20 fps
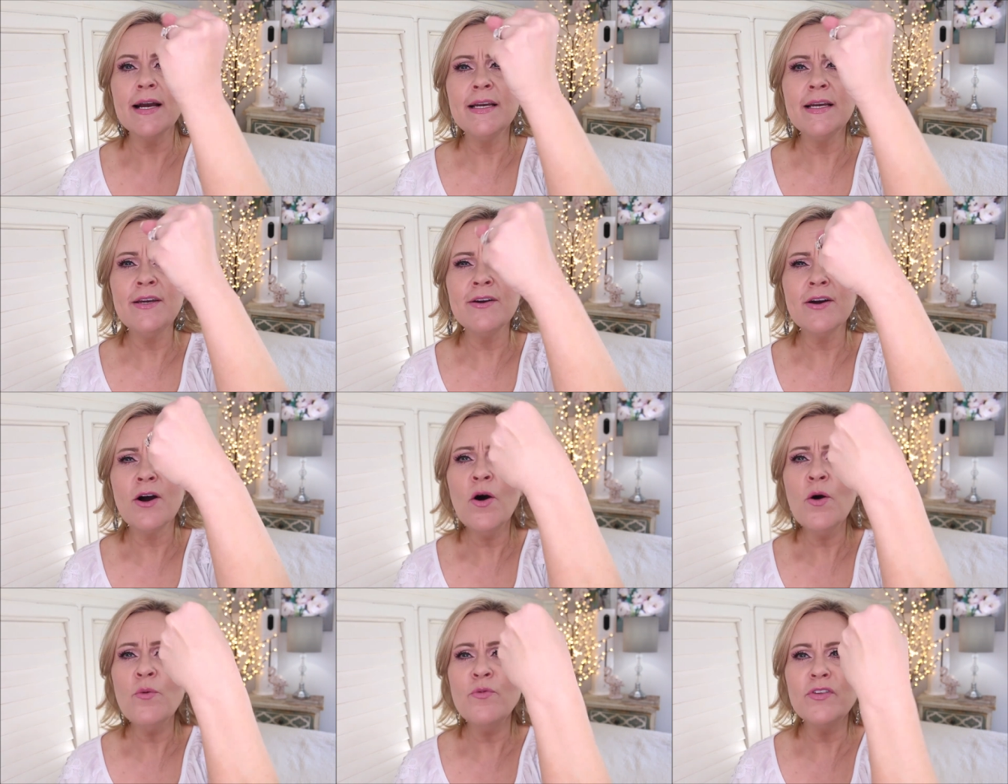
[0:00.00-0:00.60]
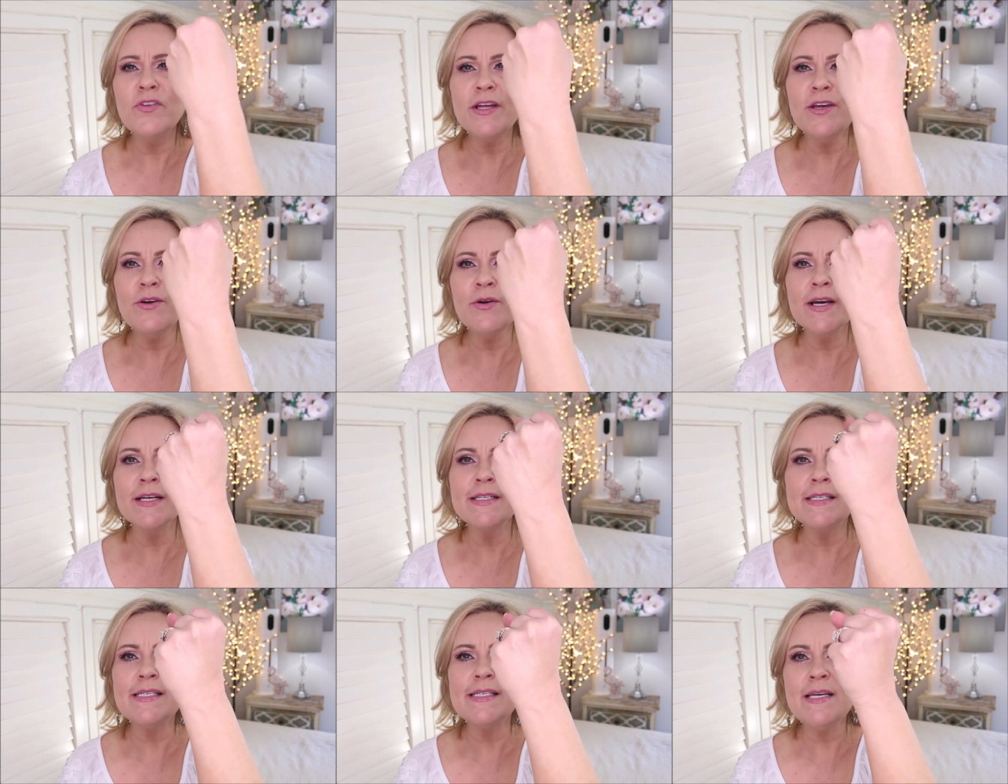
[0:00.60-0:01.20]
you hopefully you
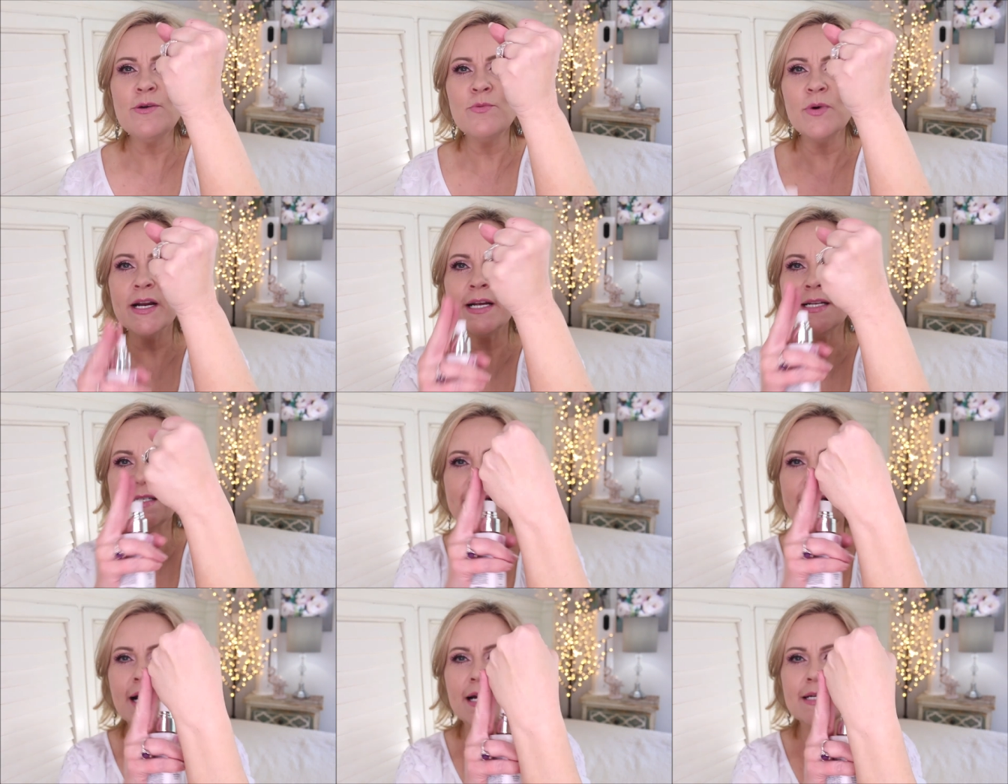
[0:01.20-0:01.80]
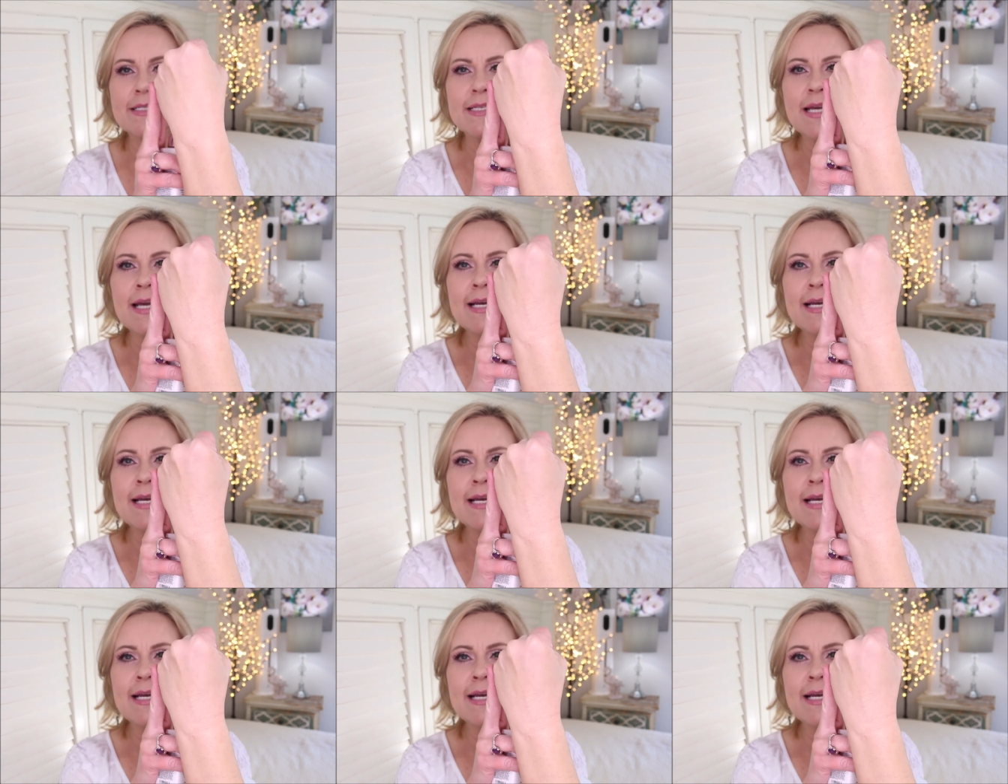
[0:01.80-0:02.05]
can see what it does.